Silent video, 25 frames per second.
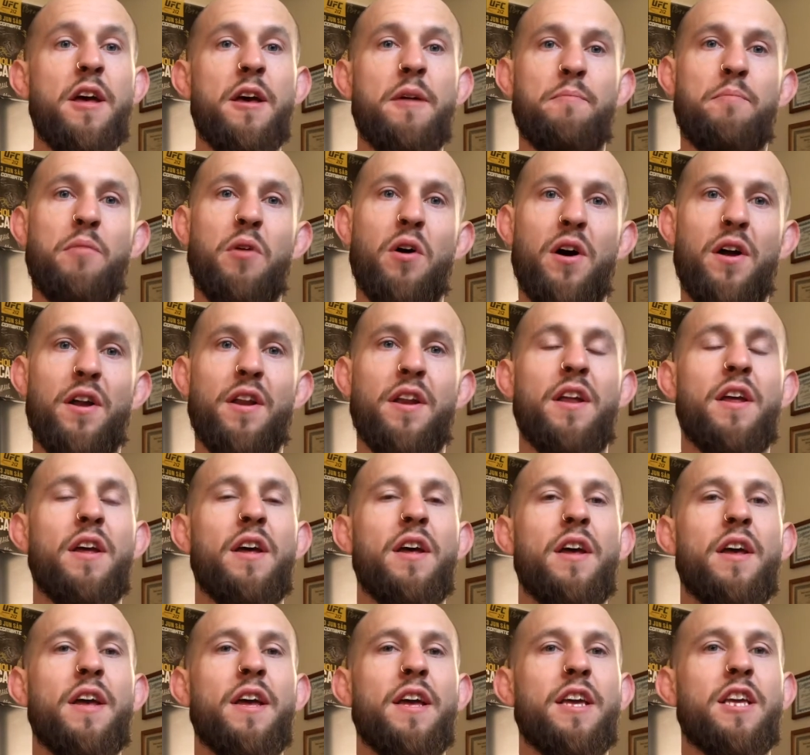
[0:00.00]
But
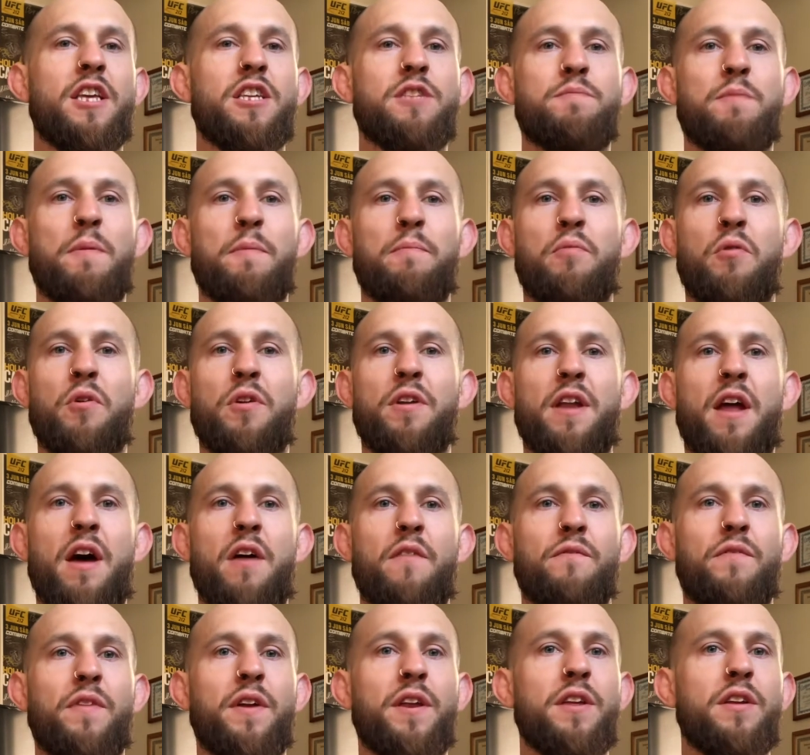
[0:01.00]
he's been putting out
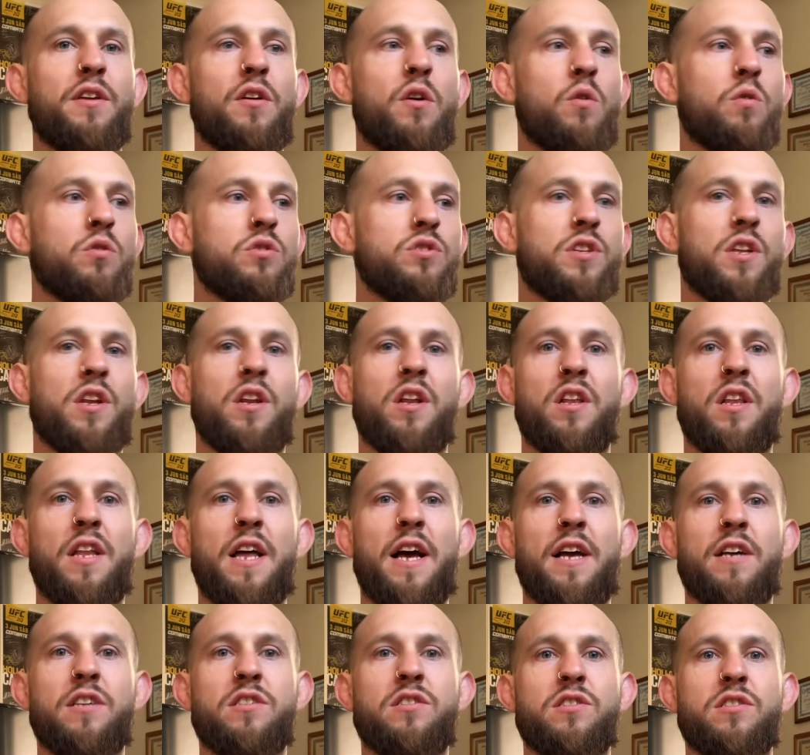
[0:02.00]
videos in the
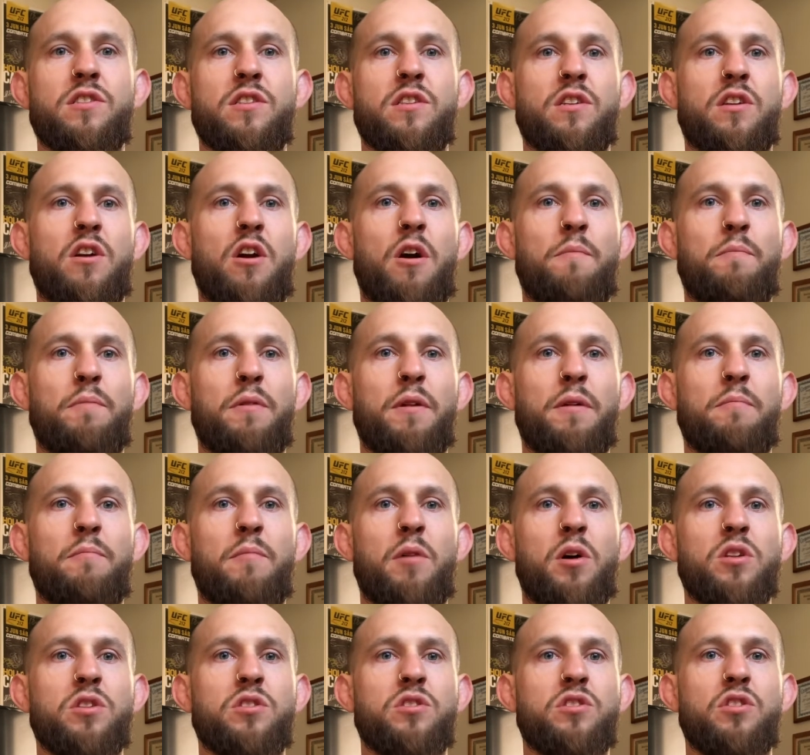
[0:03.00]
last couple of
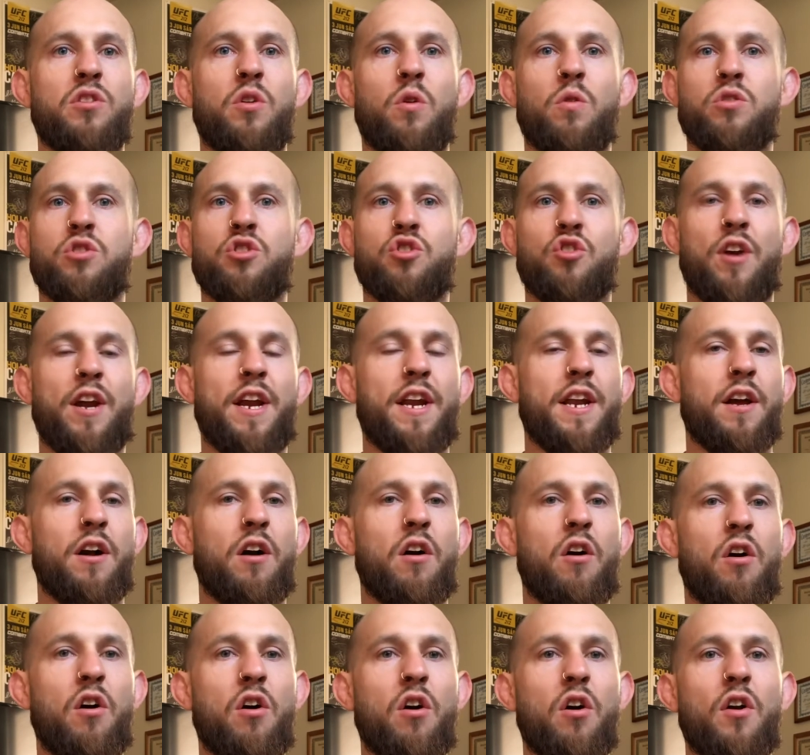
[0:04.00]
months, you know, training
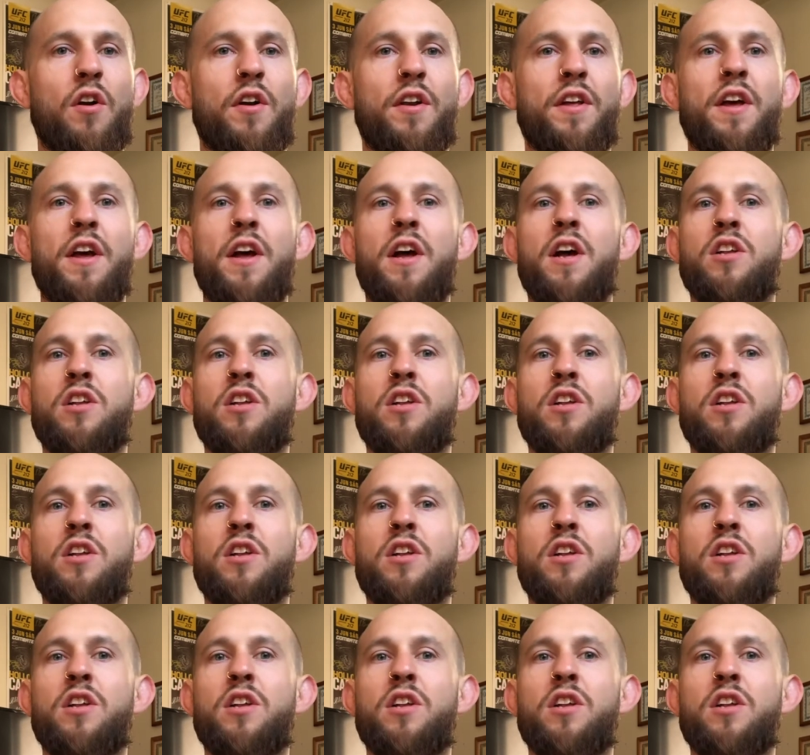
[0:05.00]
hard,